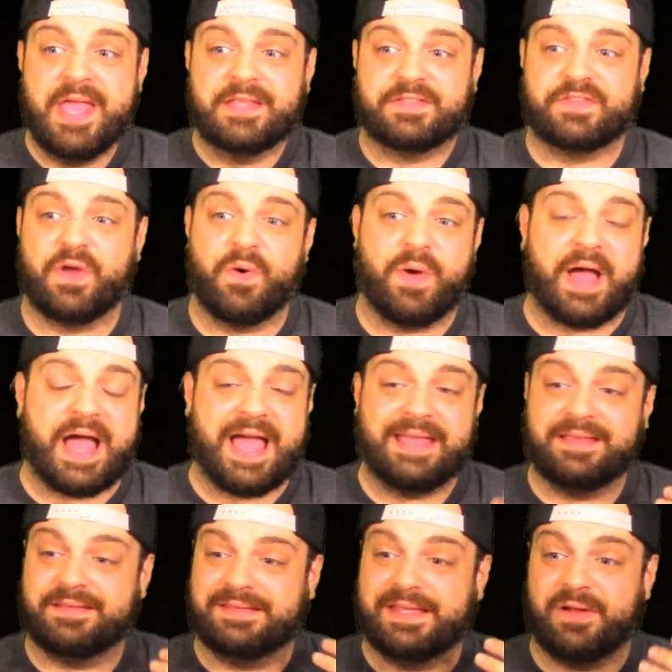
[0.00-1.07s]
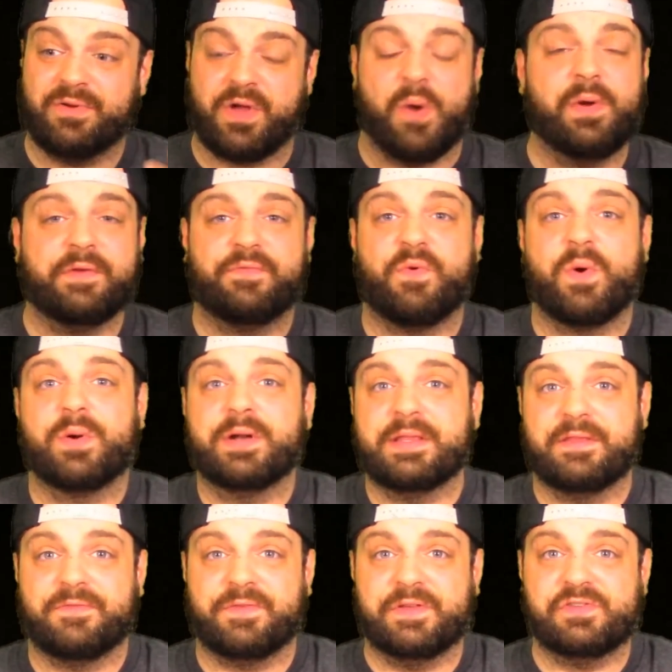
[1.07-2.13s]
So I you know going forward
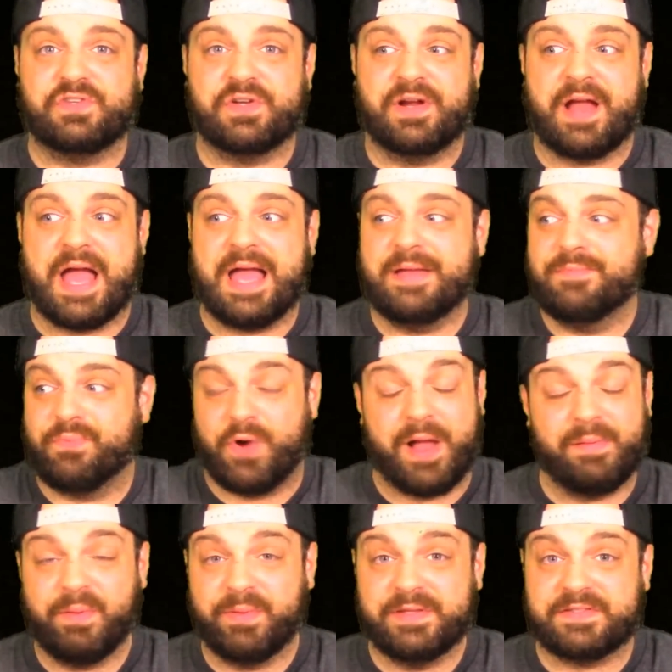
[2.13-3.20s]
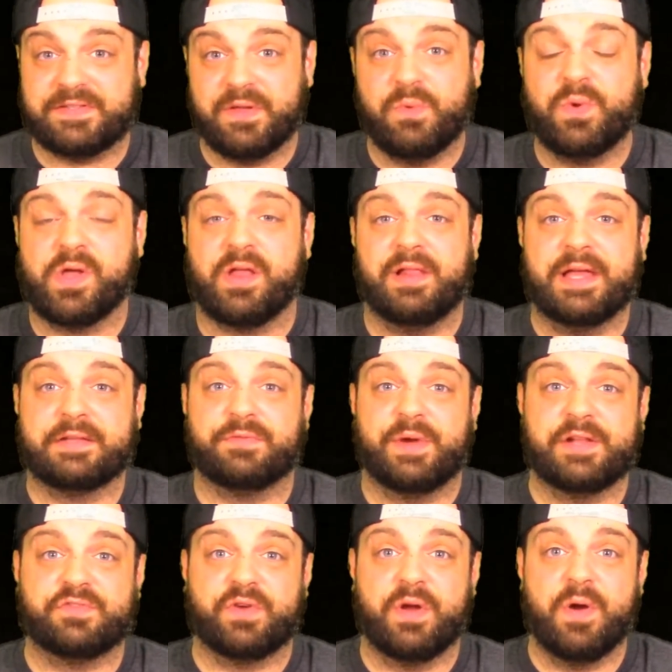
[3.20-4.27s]
in the future, I probably still will collect
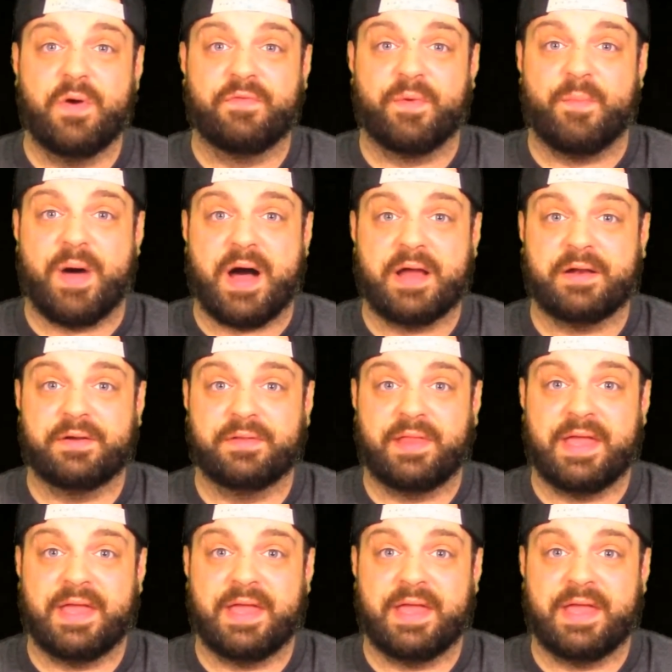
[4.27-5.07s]
retro over modern.